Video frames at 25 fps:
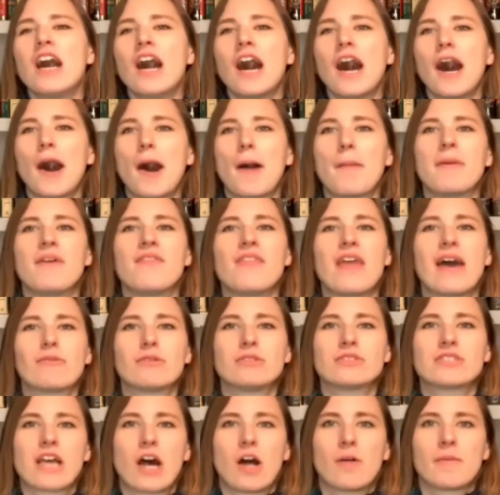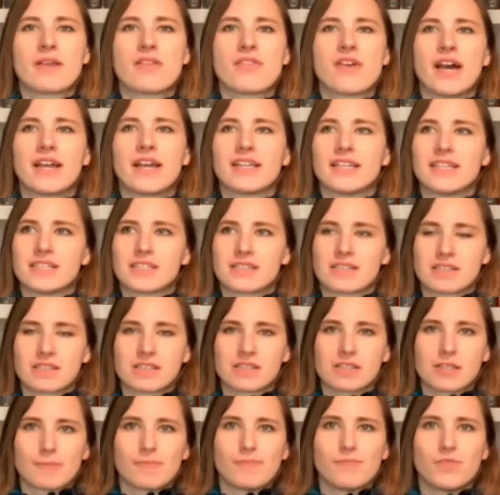And that will tell me that
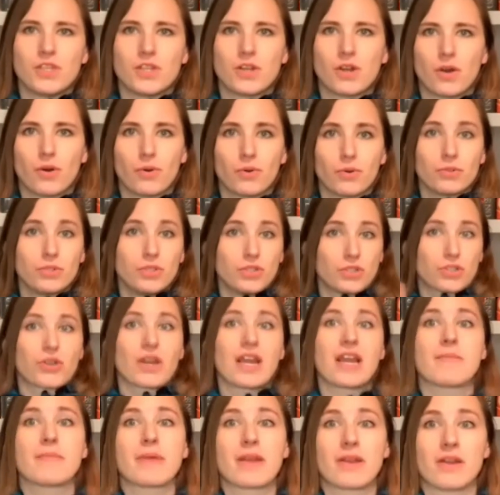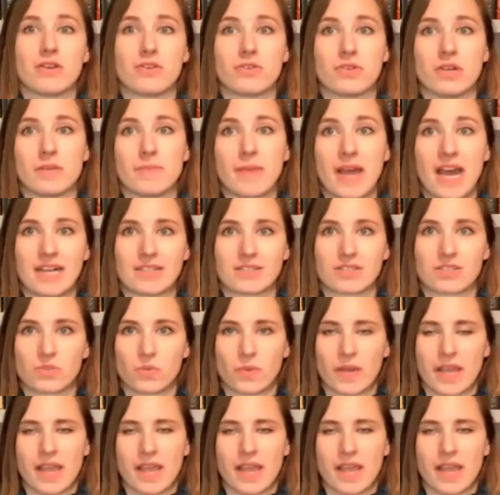it's, you know, your grandparent who had passed away.